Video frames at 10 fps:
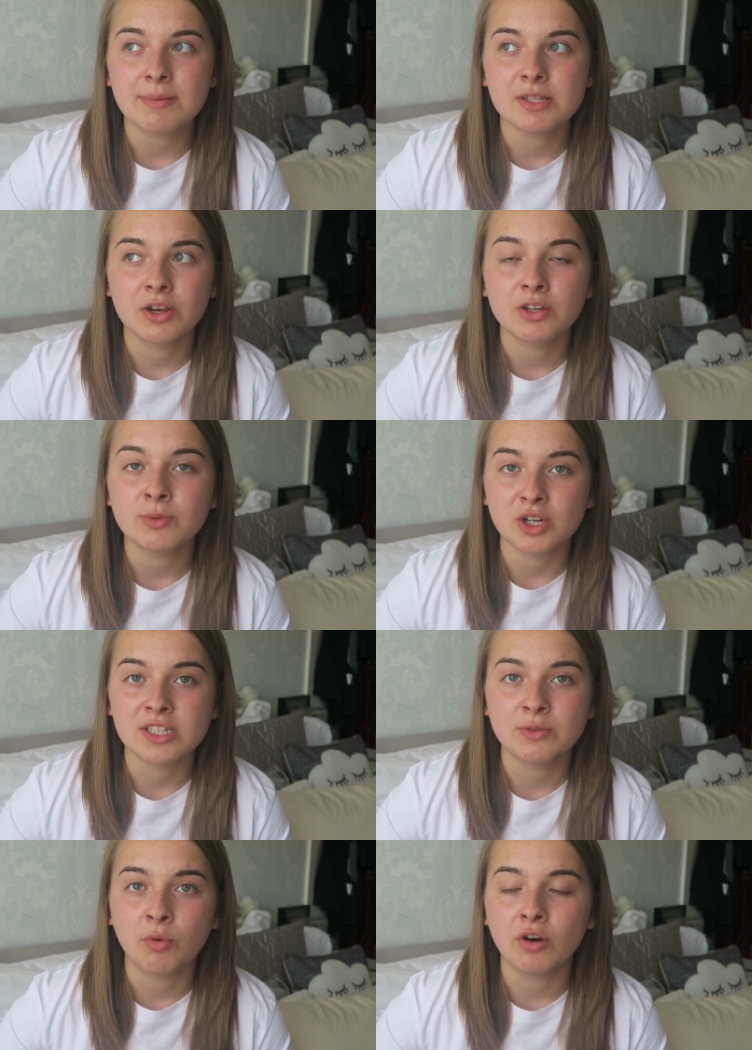episode, which I
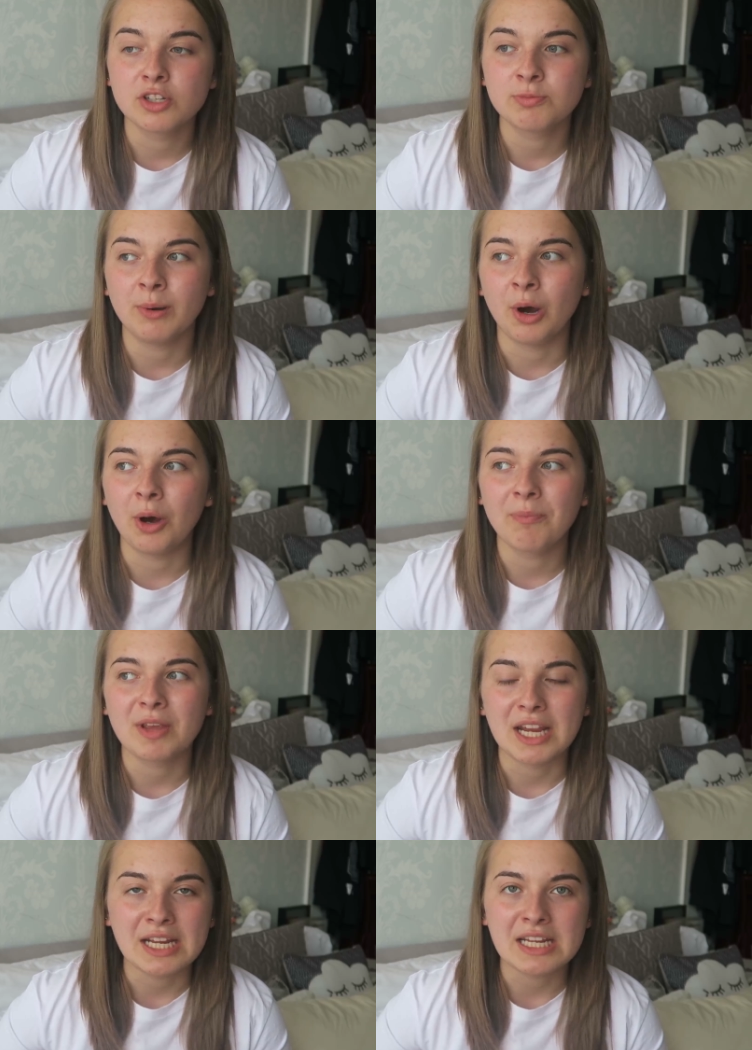did watch, but
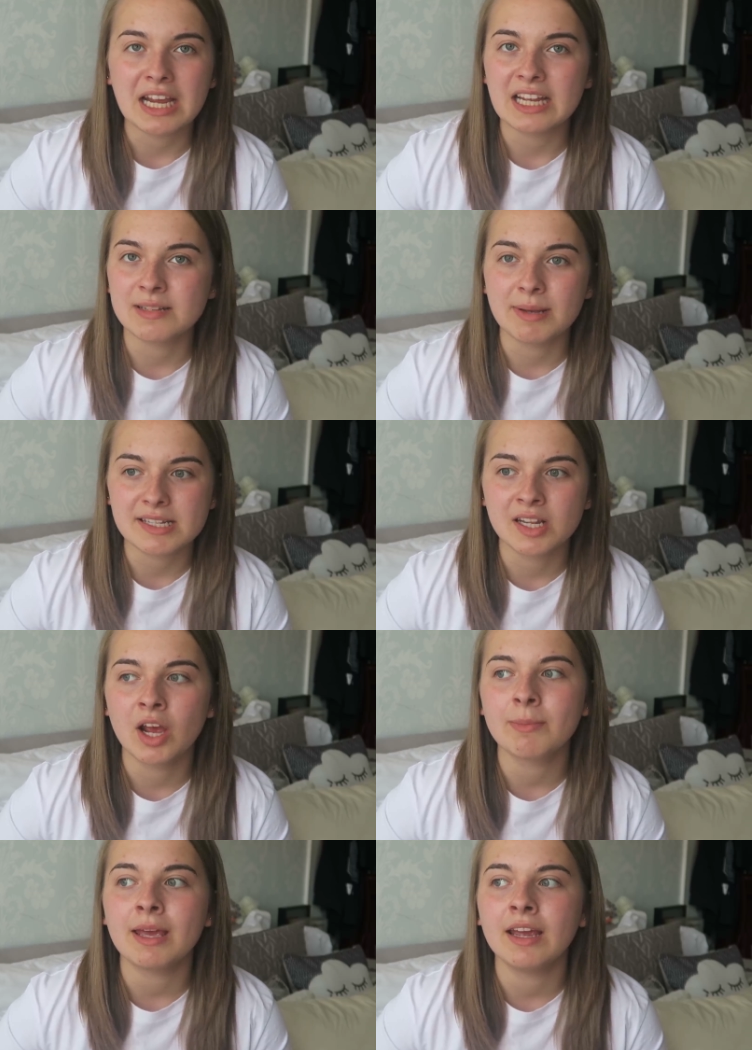he's a bit
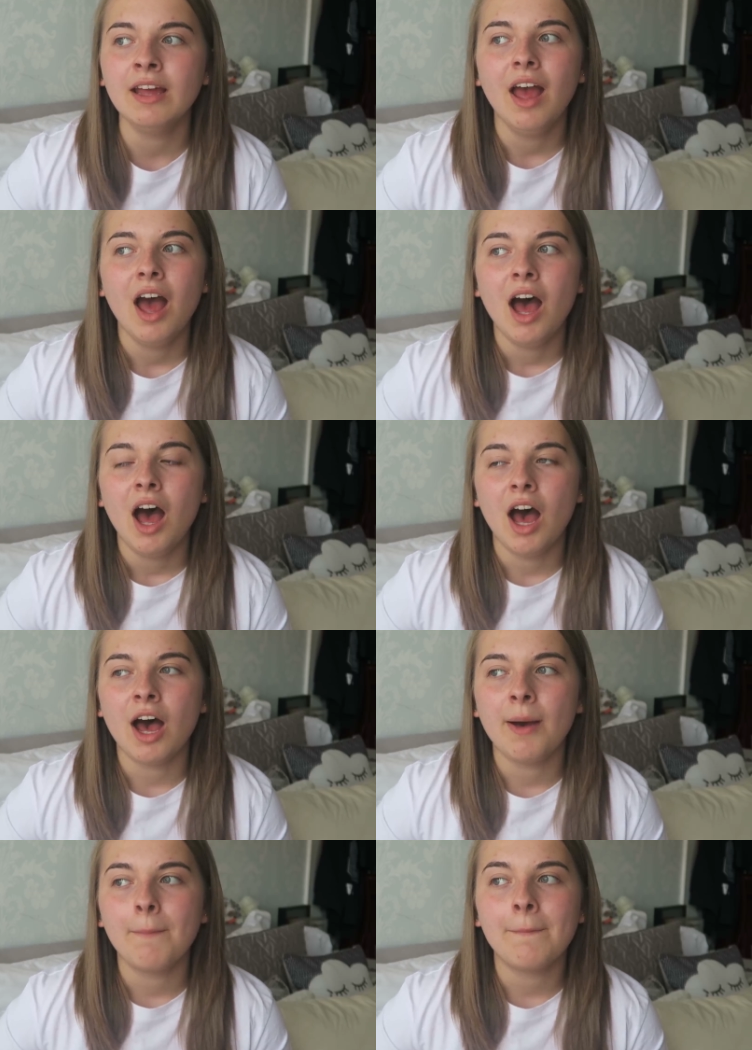slimy.
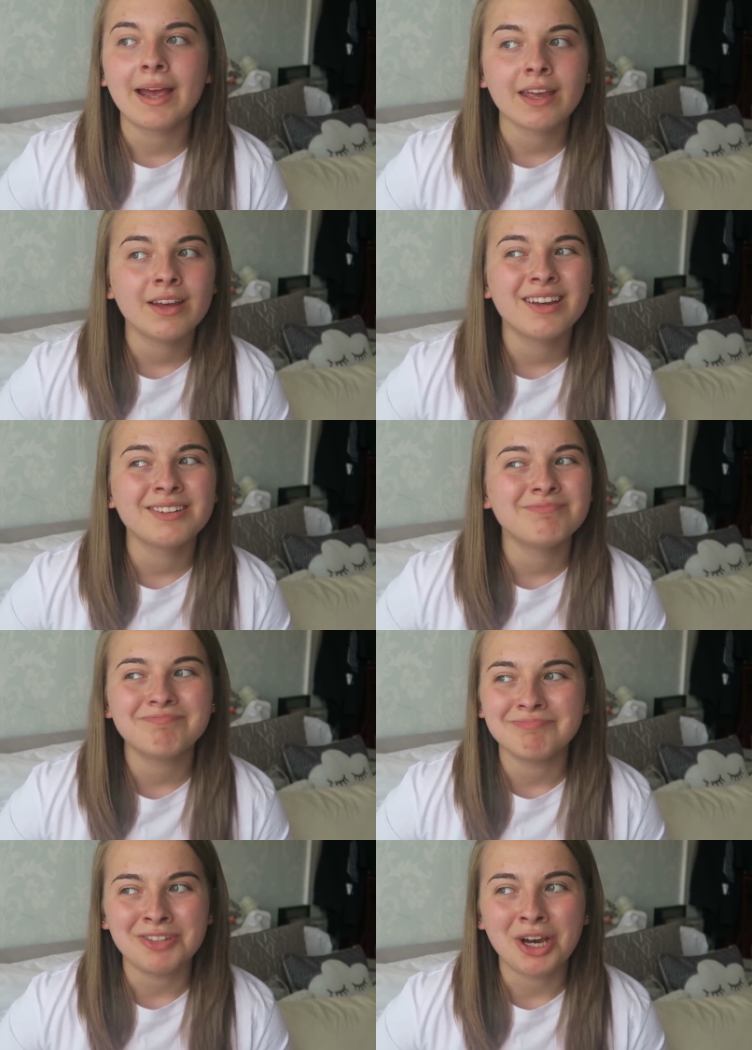Megan,
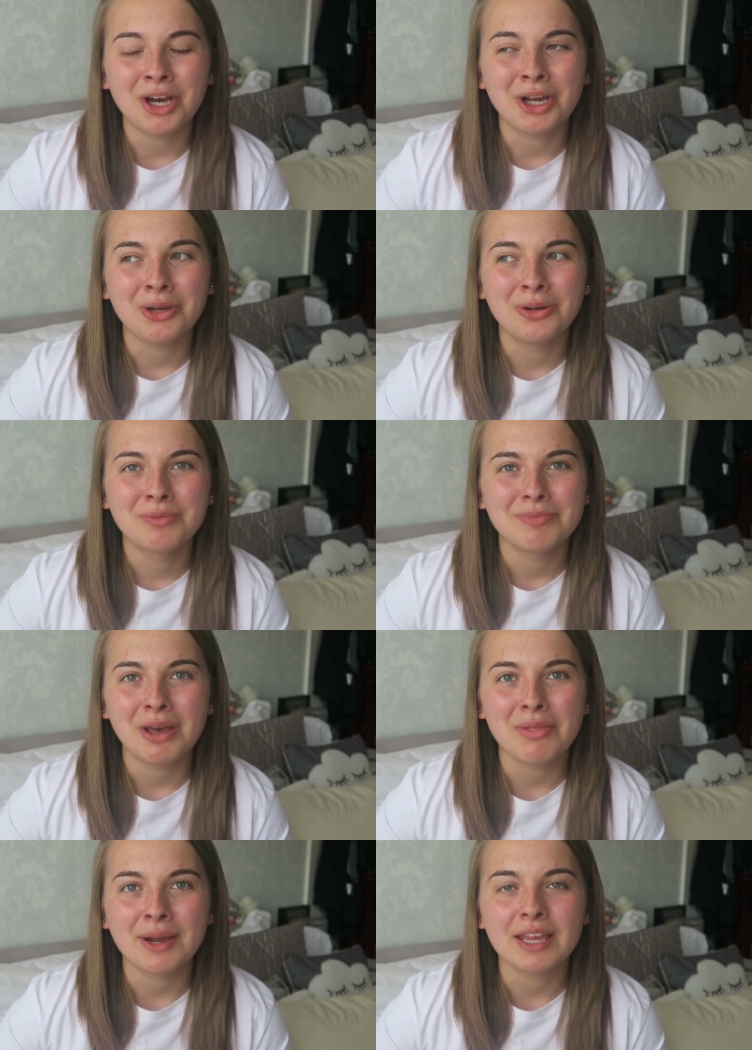no
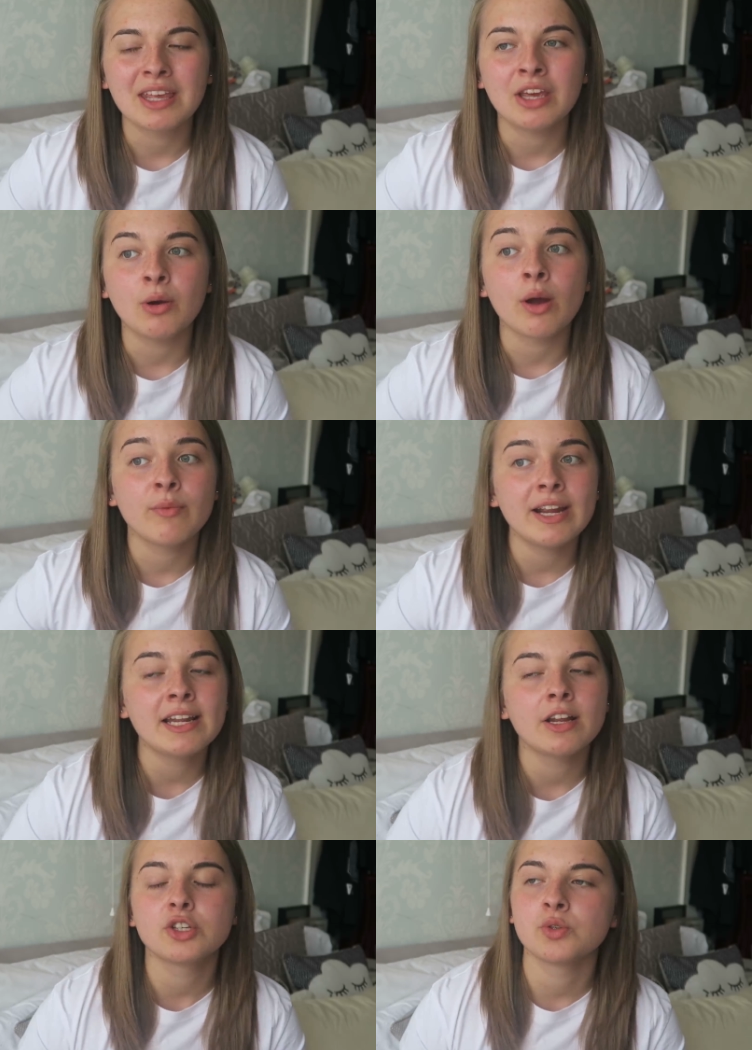thank you. I
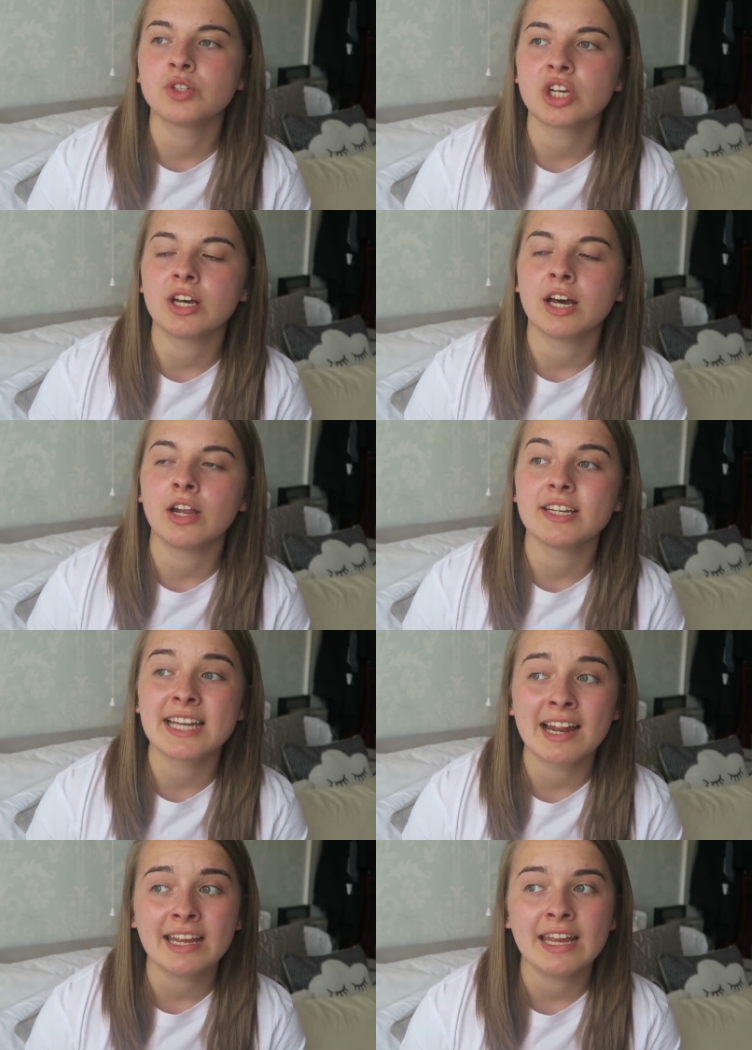really like Georgia, I like
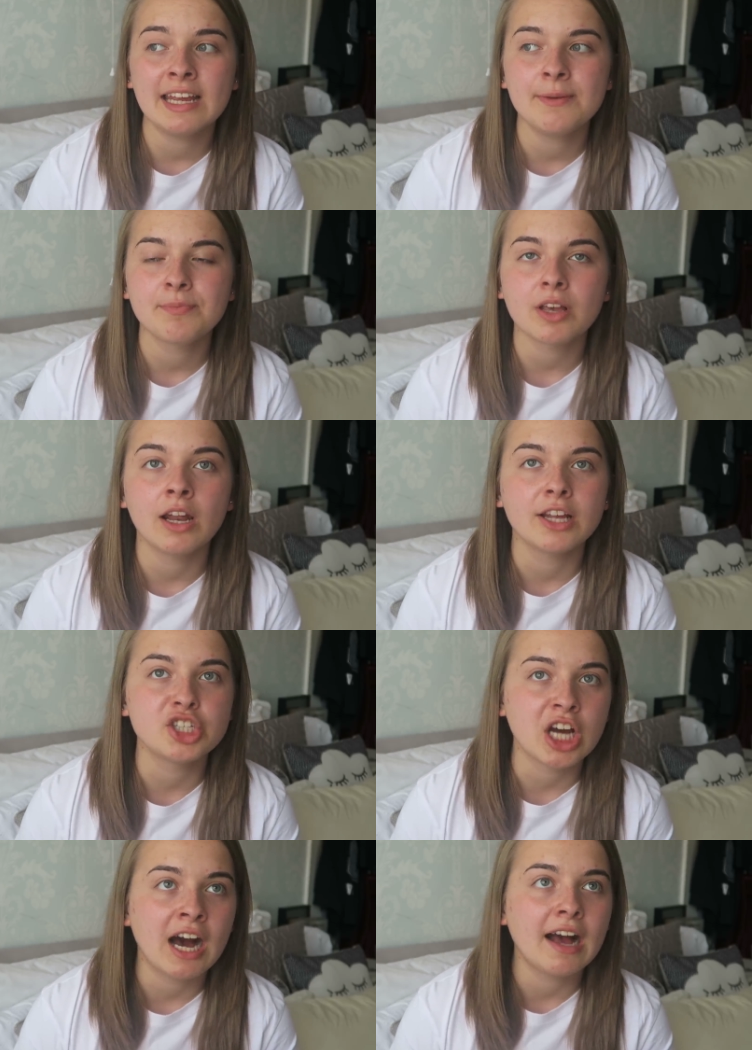Danny, I
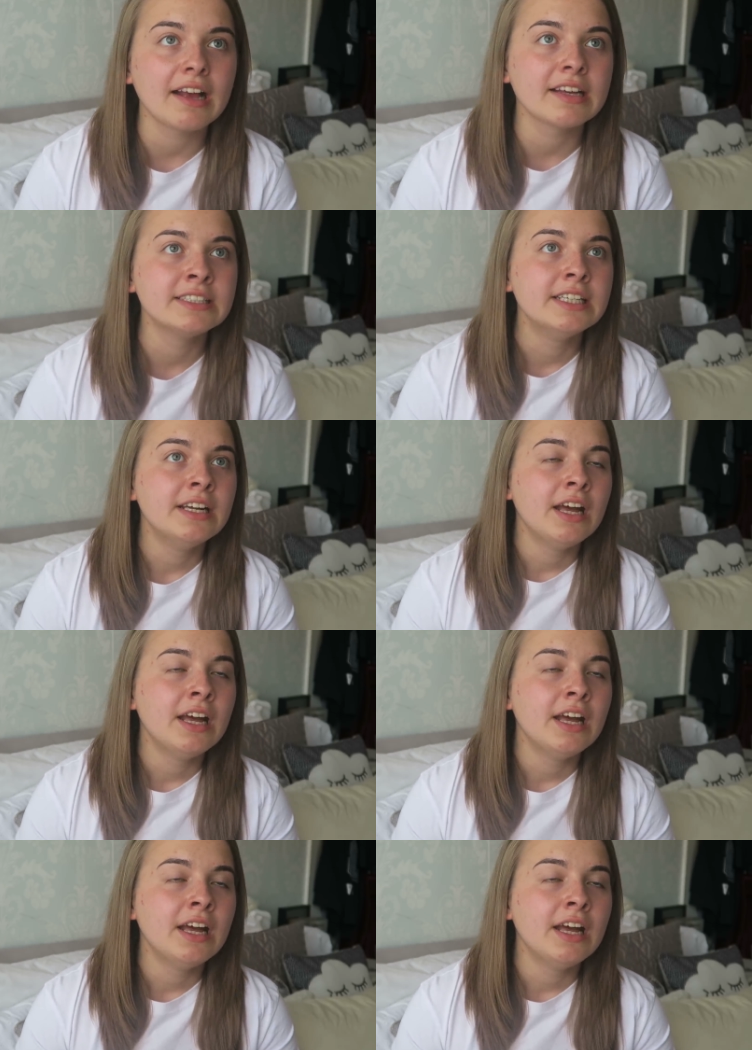like Jack.